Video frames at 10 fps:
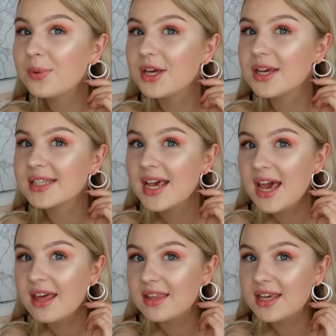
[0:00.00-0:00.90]
because
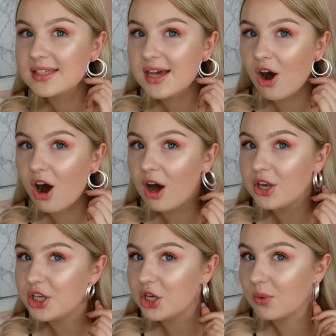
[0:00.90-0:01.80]
these are
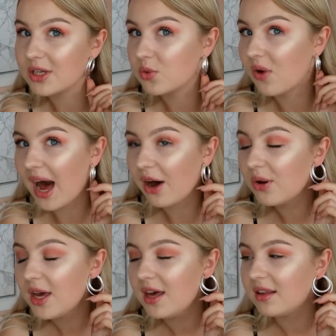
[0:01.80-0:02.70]
new as
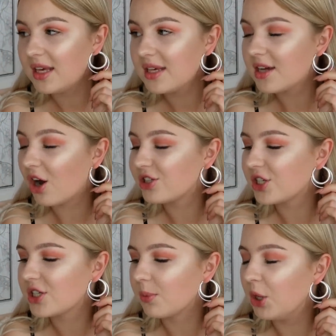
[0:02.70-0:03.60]
well. These are
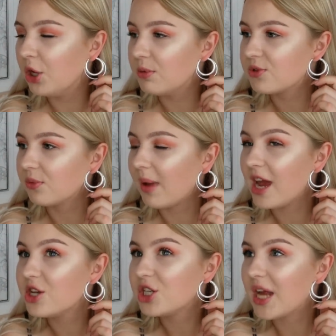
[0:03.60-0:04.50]
just some hoops from
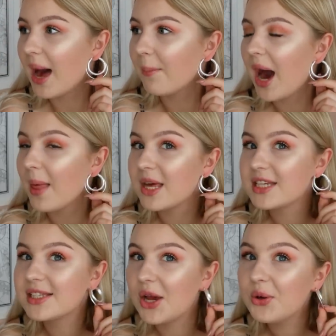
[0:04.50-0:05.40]
H&M, and they're
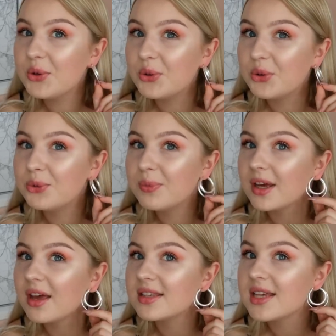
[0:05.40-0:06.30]
so cool
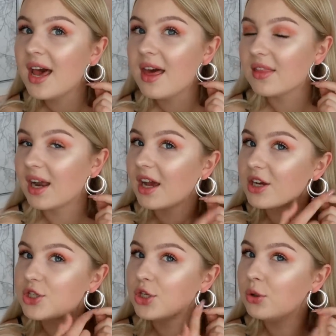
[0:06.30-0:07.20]
because they're
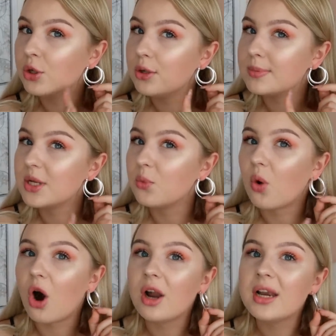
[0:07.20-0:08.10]
like two hoops in
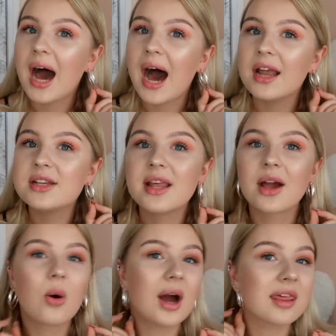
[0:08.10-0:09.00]
one, and they're
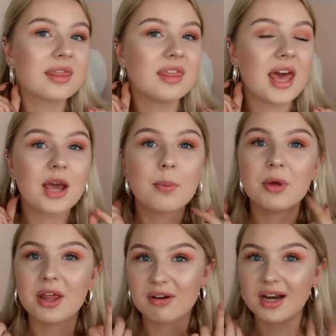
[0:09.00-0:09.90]
quite thick,
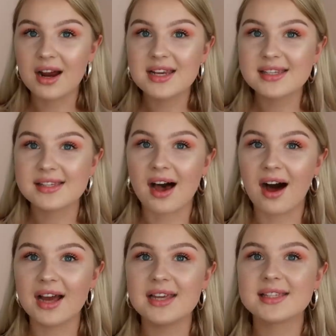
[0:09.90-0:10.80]
but they're a nice
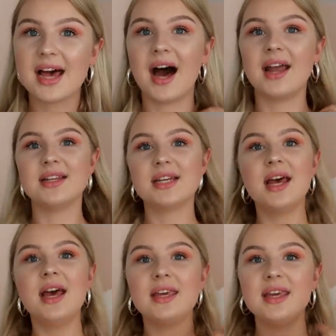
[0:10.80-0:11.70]
size. And
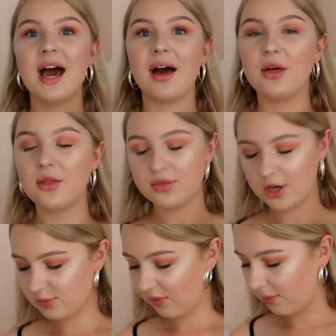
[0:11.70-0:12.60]
yeah,
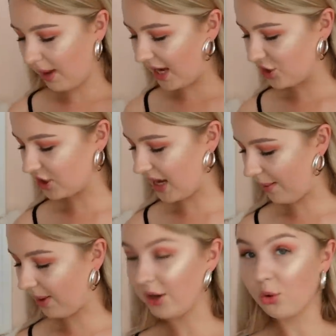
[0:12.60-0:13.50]
those were from
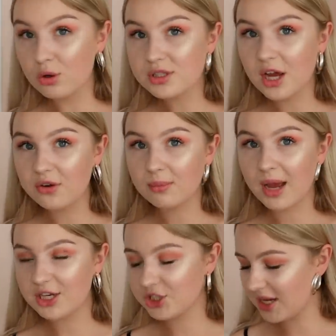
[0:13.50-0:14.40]
H&M. And also from
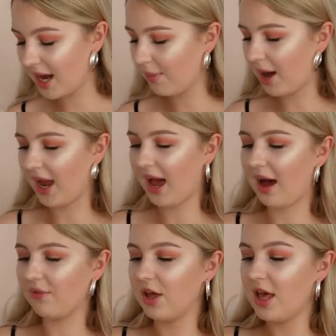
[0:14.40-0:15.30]
H&M, I
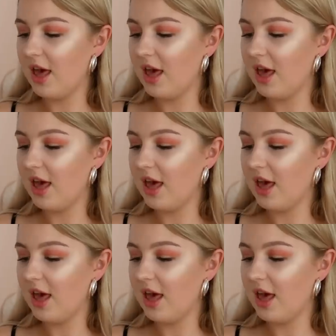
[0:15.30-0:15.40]
have